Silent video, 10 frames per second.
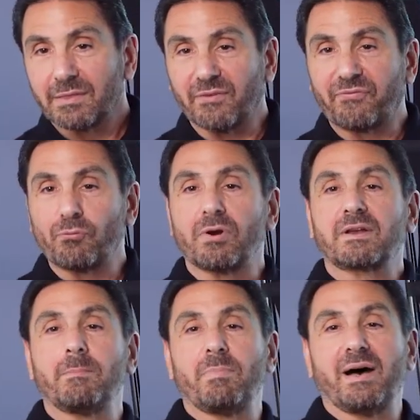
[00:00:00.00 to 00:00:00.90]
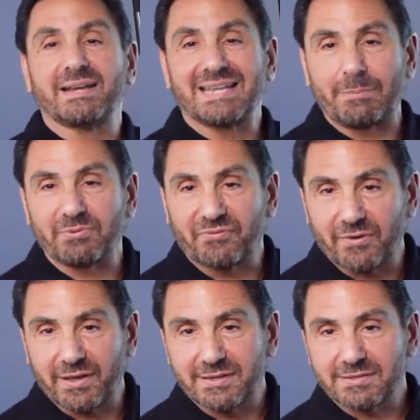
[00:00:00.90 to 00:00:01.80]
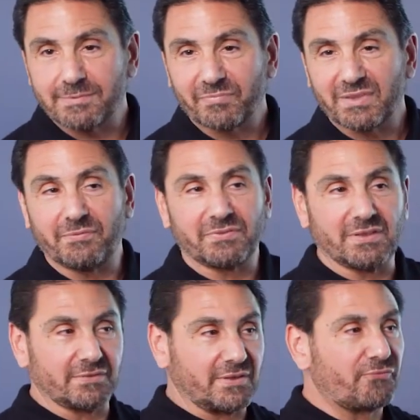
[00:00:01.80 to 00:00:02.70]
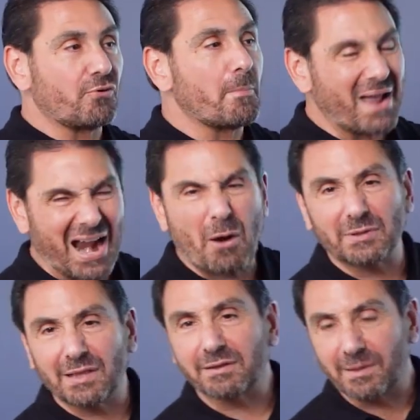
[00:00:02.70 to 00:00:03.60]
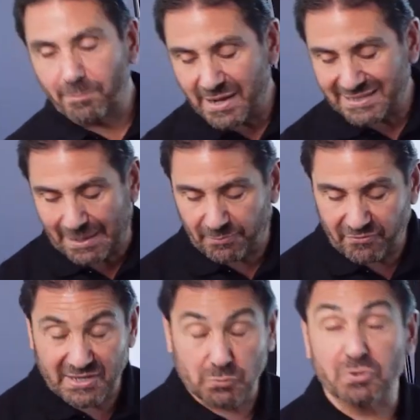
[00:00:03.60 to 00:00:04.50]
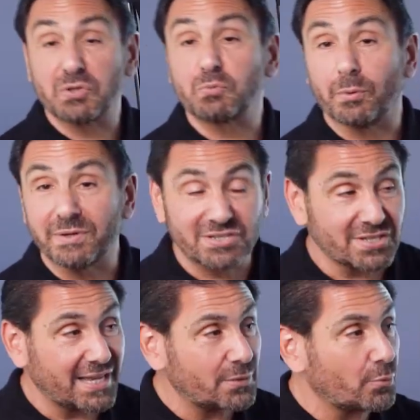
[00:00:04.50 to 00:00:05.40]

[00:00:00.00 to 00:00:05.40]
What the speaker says: the 4 combined amplifiers, the 4 parallel combined amplifiers, which is what we said.